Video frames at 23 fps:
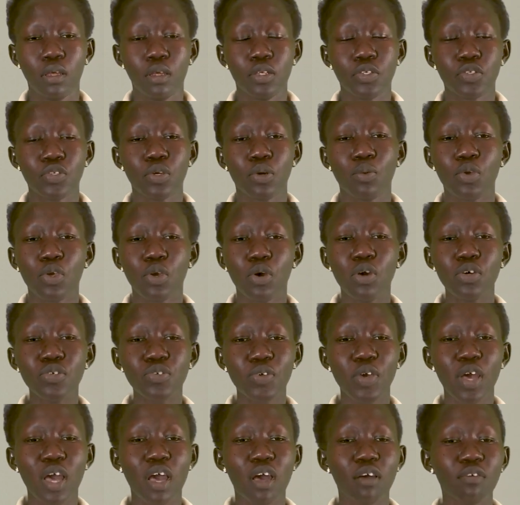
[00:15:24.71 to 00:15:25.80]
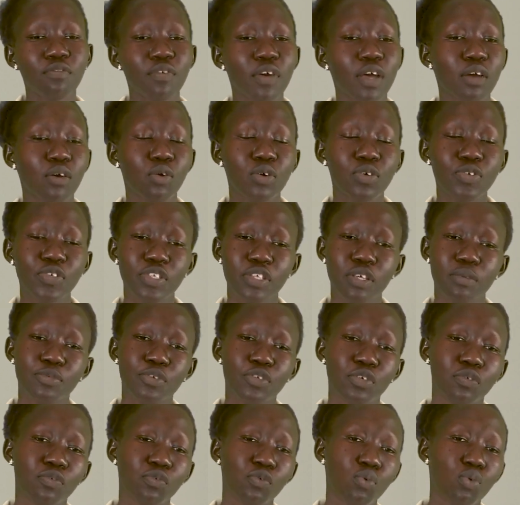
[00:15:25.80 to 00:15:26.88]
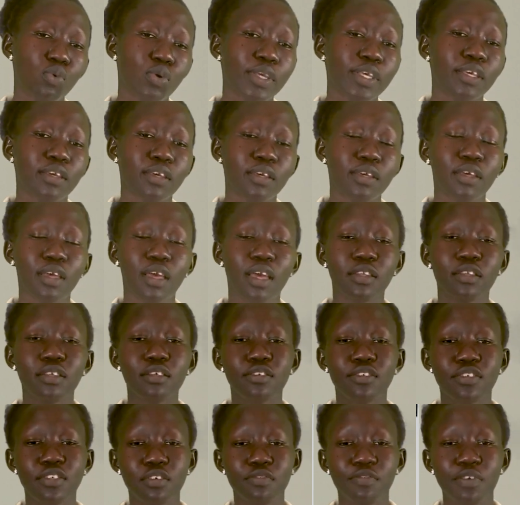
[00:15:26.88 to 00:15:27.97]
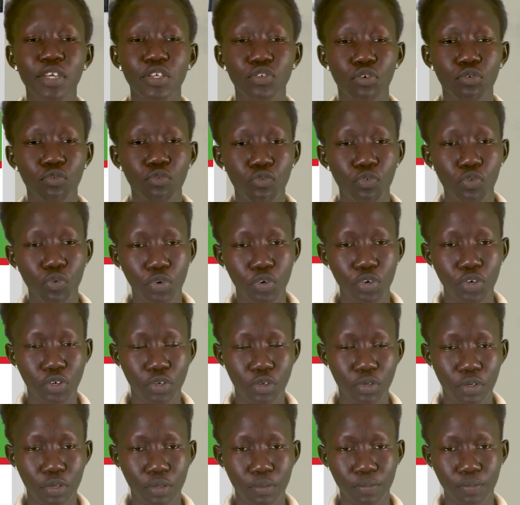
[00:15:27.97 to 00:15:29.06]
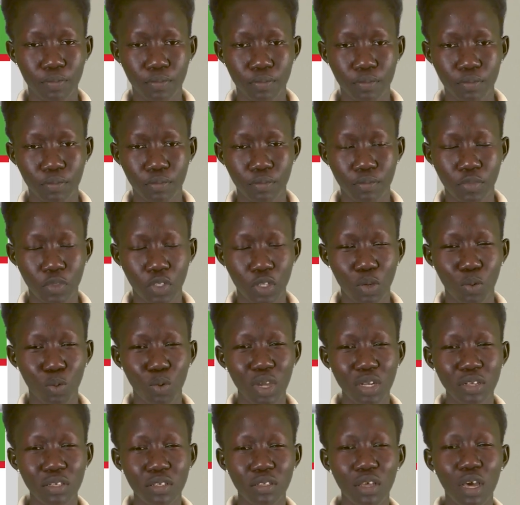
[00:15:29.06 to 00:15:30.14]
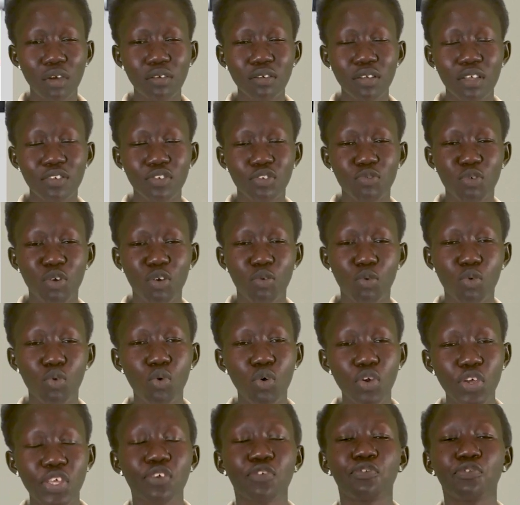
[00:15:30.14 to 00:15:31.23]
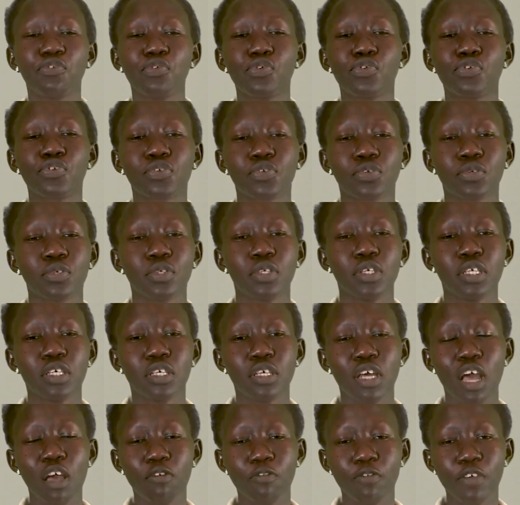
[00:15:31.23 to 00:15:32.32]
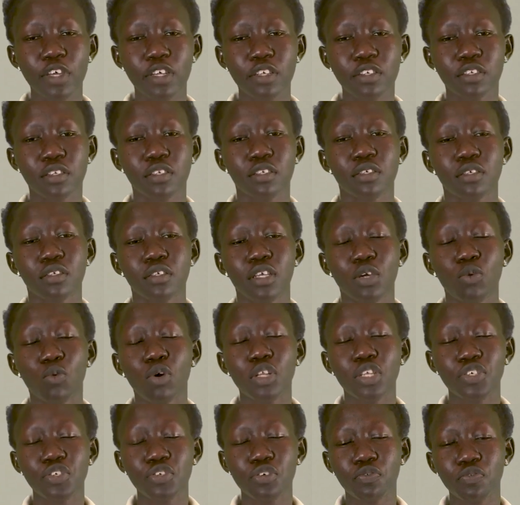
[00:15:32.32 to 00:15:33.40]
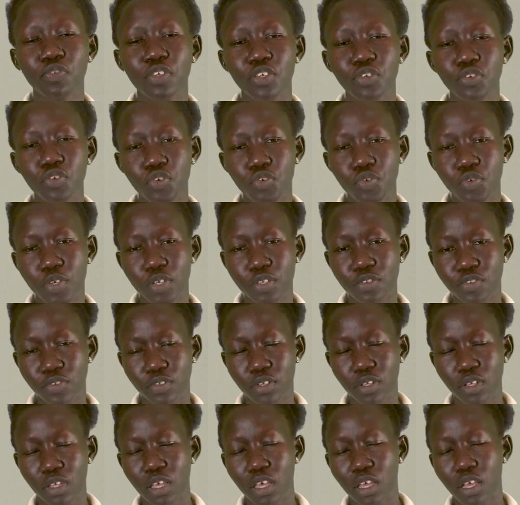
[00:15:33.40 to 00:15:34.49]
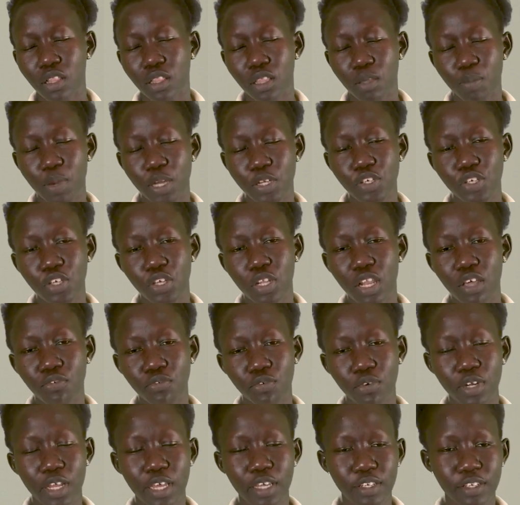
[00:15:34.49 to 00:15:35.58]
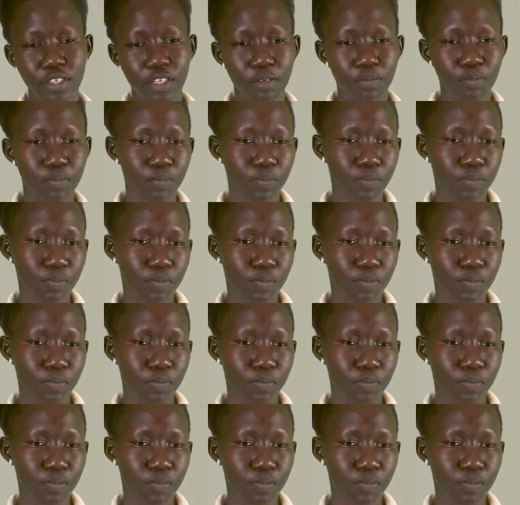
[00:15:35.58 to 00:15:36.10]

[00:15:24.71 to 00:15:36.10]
So we also have a concept of cooking and its effect on food. How does cooking food affect the quality of the nutrients in the particular food item?